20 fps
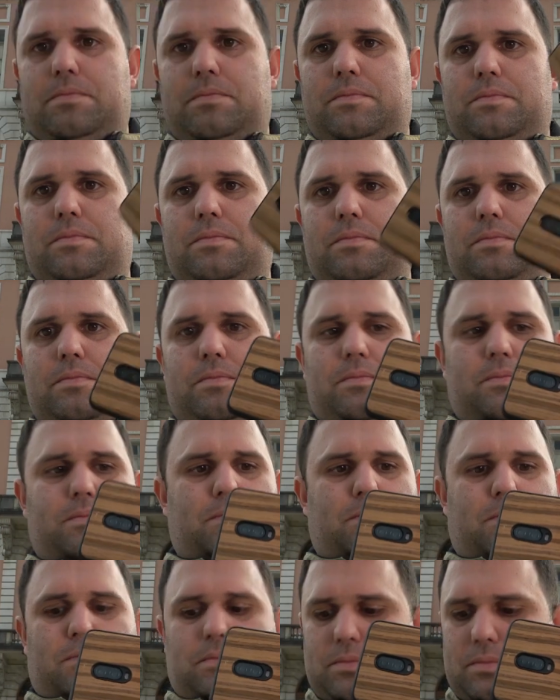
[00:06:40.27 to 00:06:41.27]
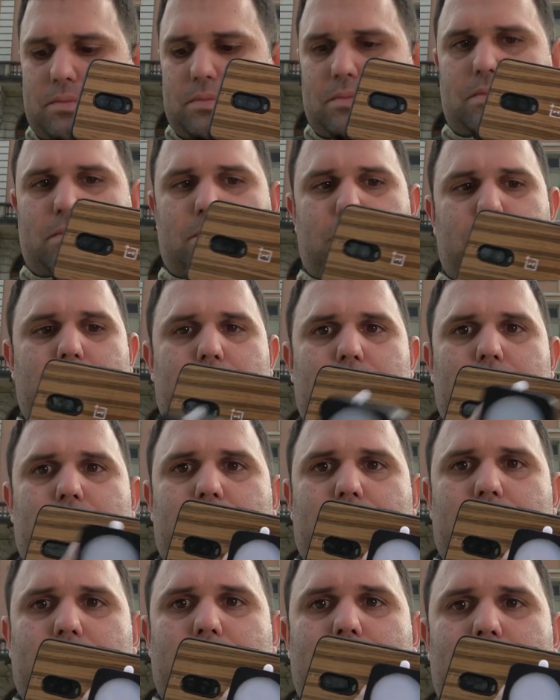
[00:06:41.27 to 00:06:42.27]
Still, you can attach this
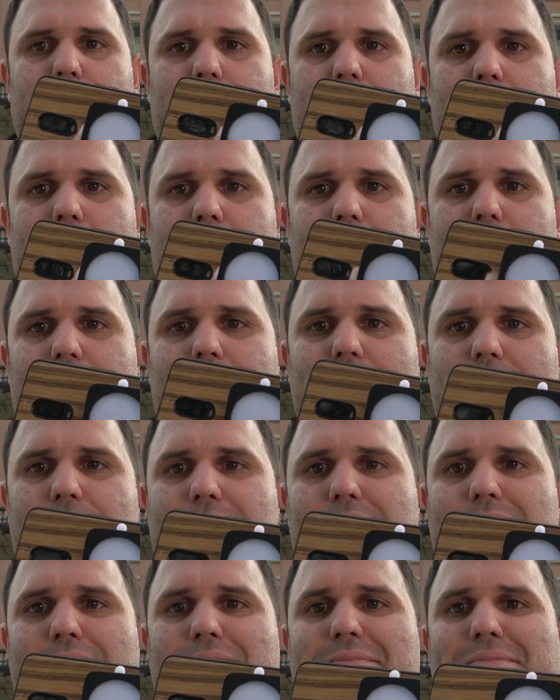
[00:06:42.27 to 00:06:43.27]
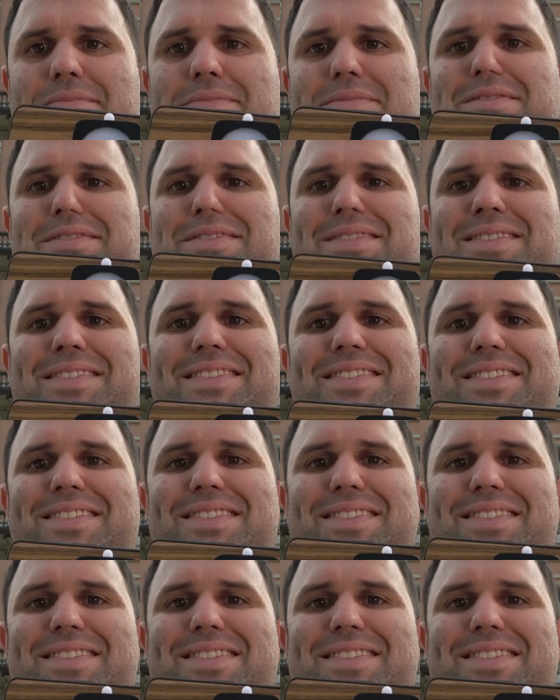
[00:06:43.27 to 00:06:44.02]
on a lot of stuff, like my